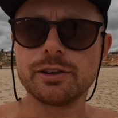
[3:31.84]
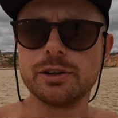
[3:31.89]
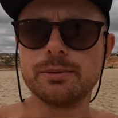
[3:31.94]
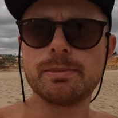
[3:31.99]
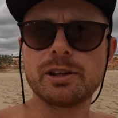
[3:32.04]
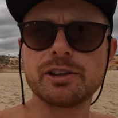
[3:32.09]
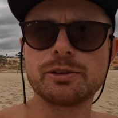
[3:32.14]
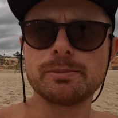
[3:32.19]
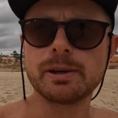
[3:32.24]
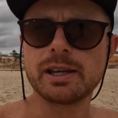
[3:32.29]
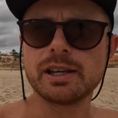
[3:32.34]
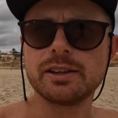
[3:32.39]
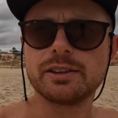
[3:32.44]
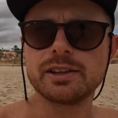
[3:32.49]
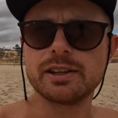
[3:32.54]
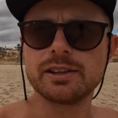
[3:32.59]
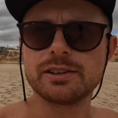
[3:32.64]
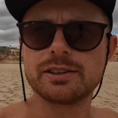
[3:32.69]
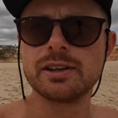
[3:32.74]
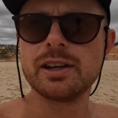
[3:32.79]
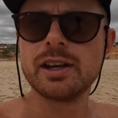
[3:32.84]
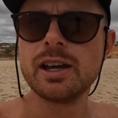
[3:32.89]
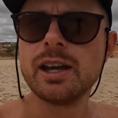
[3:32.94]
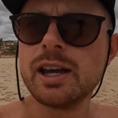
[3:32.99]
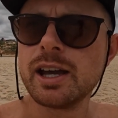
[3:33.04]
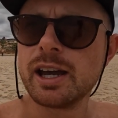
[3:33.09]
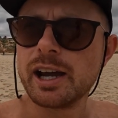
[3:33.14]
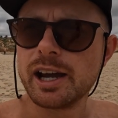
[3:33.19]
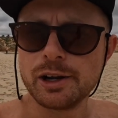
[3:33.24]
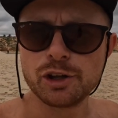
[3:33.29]
and bits and pieces,
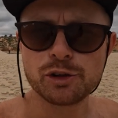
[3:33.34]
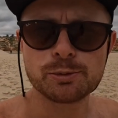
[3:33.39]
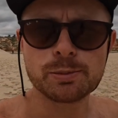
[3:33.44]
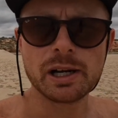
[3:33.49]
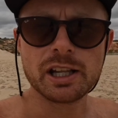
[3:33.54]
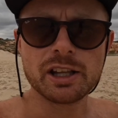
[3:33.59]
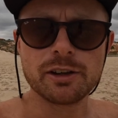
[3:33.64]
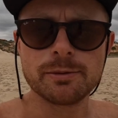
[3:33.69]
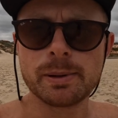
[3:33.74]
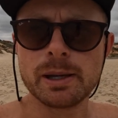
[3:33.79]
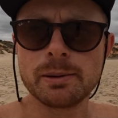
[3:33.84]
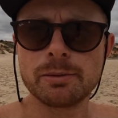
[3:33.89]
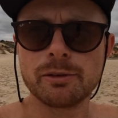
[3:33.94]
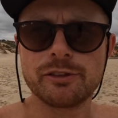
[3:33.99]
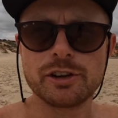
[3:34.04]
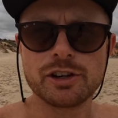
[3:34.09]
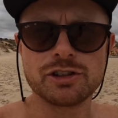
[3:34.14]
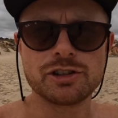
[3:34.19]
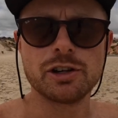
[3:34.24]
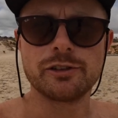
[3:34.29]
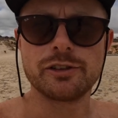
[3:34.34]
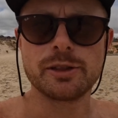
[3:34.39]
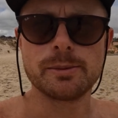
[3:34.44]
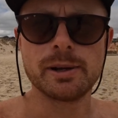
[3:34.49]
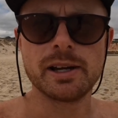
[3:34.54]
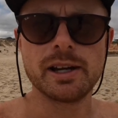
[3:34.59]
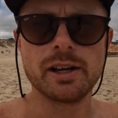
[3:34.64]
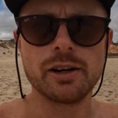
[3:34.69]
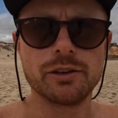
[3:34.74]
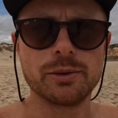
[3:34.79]
and there's plenty of people fishing off the
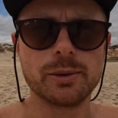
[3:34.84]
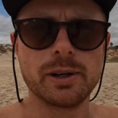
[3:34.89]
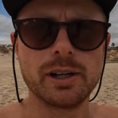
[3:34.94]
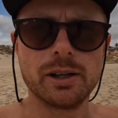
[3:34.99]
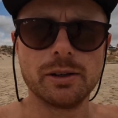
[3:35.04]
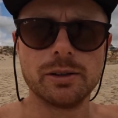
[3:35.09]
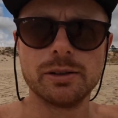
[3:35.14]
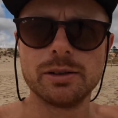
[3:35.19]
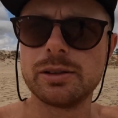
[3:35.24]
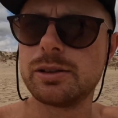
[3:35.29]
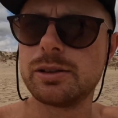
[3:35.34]
pier as well.